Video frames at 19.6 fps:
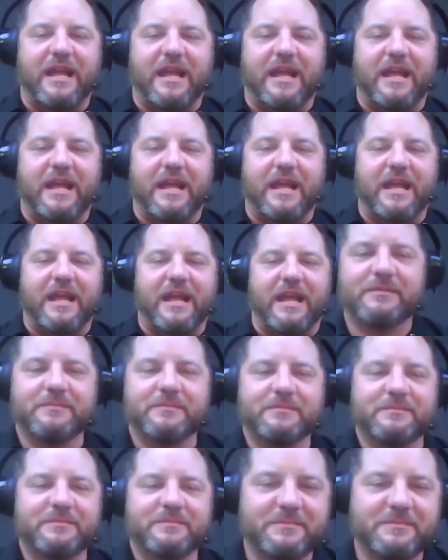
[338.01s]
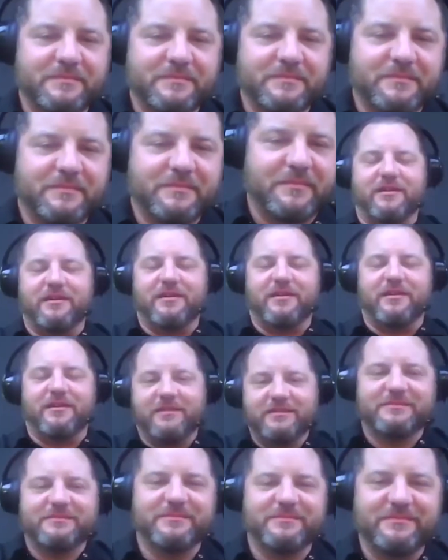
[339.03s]
see things.
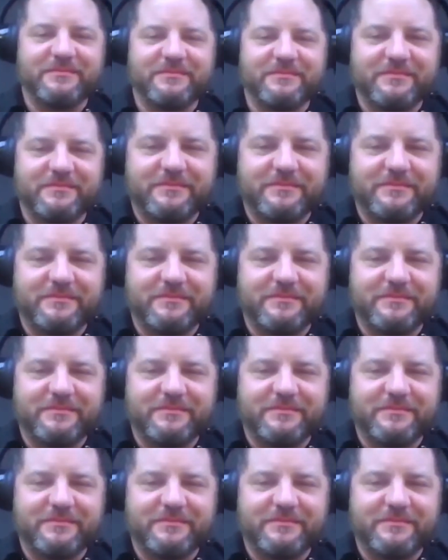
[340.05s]
Classic horror.